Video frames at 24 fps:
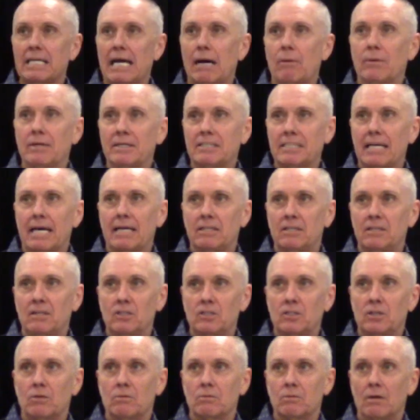time we decided
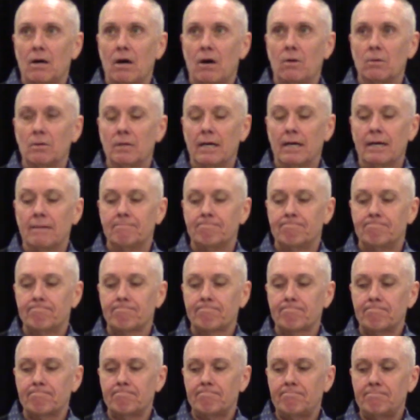this on, on, uh,
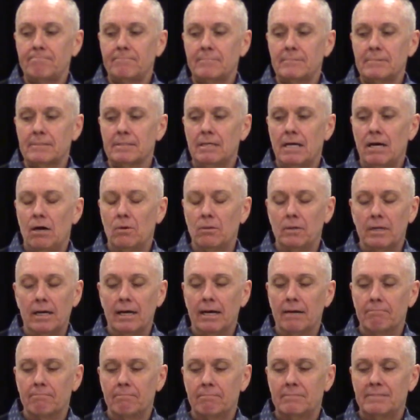on
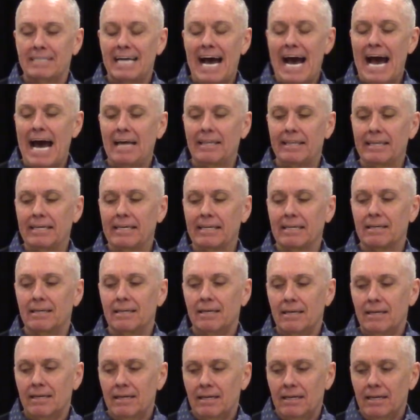uh, tithing,
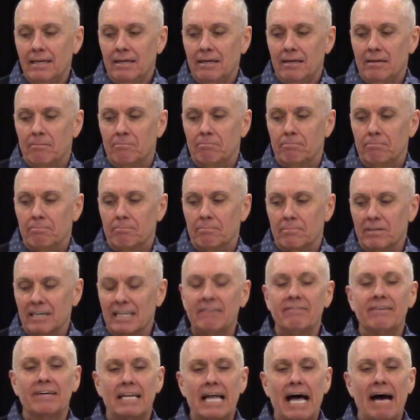
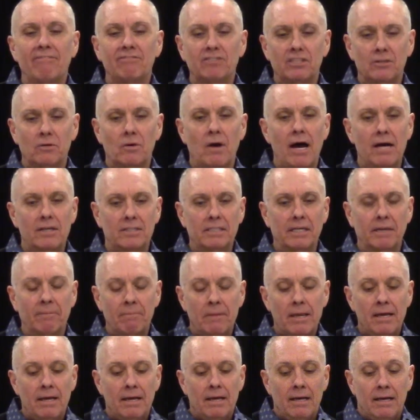living a life of generosity.
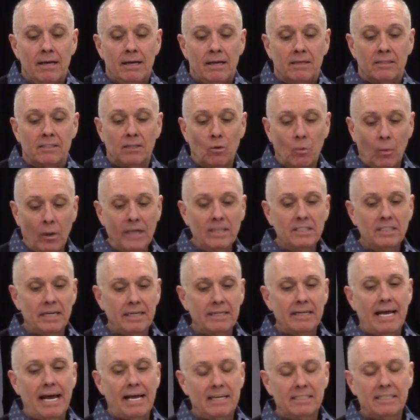So we
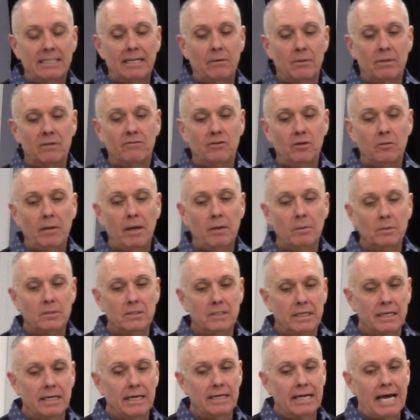sat down, I sat down with a few people and
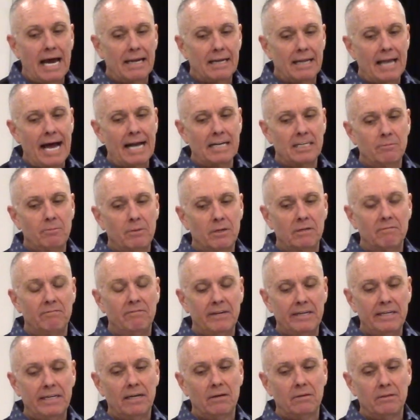said, I'd like to put a
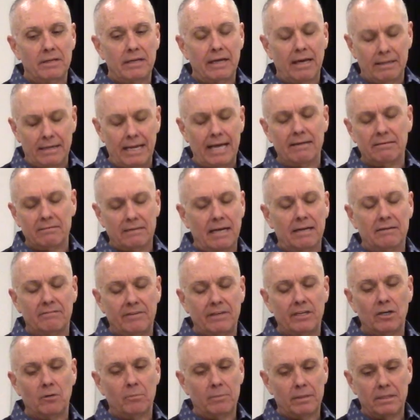video, like not a
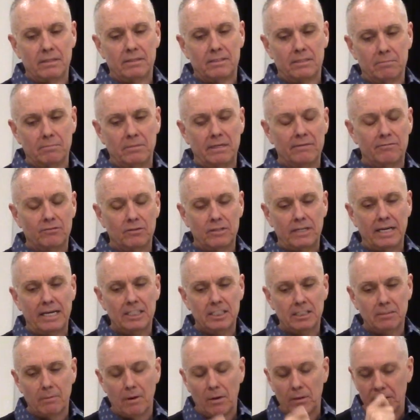video, but some different
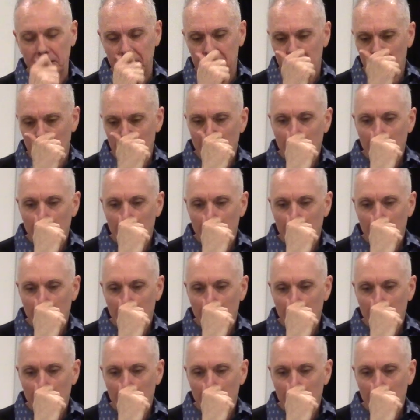testimonies.